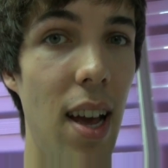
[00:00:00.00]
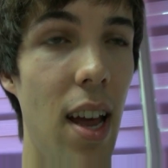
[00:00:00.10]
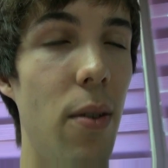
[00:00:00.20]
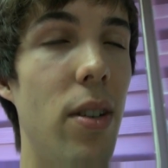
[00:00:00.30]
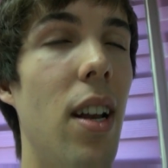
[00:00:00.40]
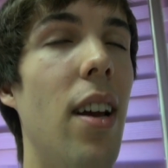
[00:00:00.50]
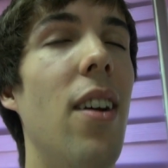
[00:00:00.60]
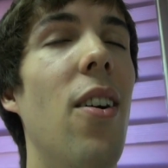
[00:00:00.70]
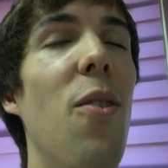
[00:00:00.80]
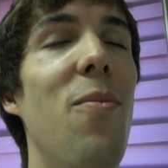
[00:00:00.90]
And I was
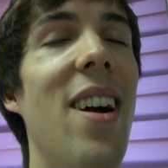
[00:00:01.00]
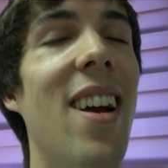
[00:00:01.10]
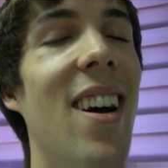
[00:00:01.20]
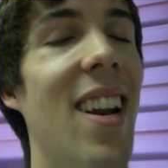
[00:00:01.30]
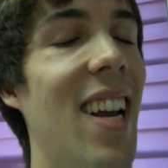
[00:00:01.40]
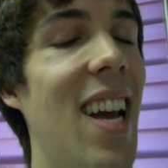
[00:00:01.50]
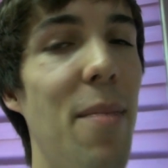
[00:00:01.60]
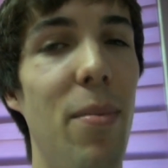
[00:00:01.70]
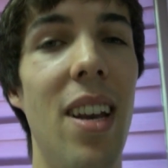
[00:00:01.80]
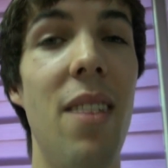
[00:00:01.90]
like, oh my god, I
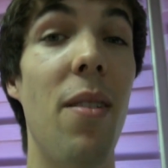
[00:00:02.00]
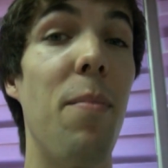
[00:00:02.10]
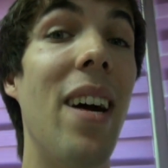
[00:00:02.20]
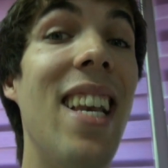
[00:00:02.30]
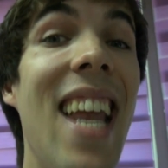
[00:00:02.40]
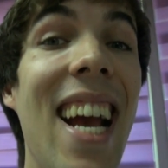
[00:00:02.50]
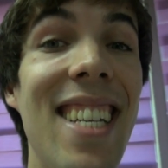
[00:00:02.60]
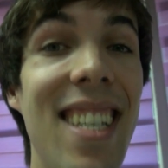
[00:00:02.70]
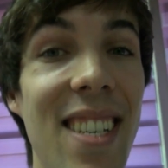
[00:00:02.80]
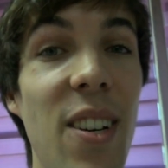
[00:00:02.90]
can't believe it. My
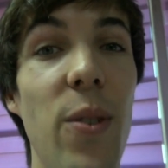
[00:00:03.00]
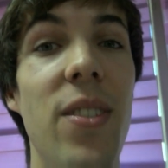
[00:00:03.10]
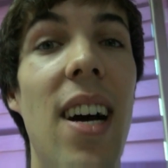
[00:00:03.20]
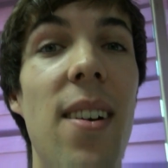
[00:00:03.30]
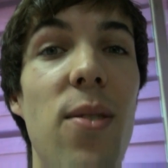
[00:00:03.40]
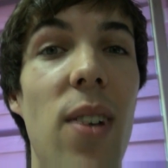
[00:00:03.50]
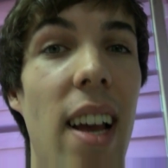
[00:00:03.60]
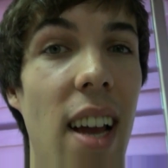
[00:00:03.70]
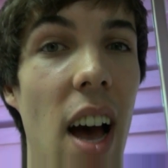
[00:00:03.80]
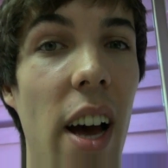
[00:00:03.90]
Nexus got down to
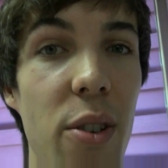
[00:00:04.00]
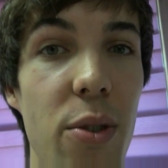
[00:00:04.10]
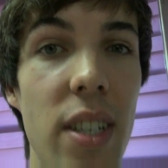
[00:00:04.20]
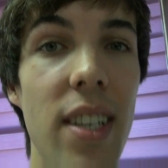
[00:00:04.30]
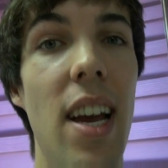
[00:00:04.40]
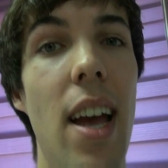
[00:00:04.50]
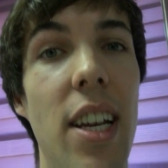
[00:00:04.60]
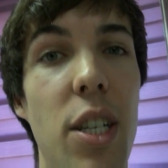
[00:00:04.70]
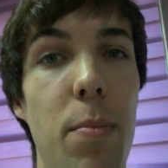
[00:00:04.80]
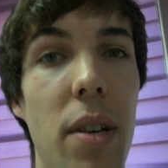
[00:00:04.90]
like 100
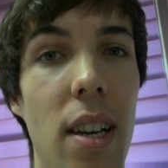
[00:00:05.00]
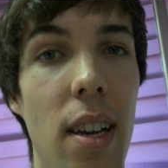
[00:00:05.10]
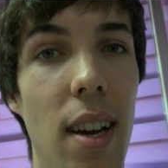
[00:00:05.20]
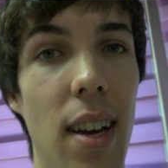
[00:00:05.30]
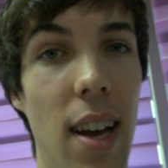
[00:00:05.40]
HP.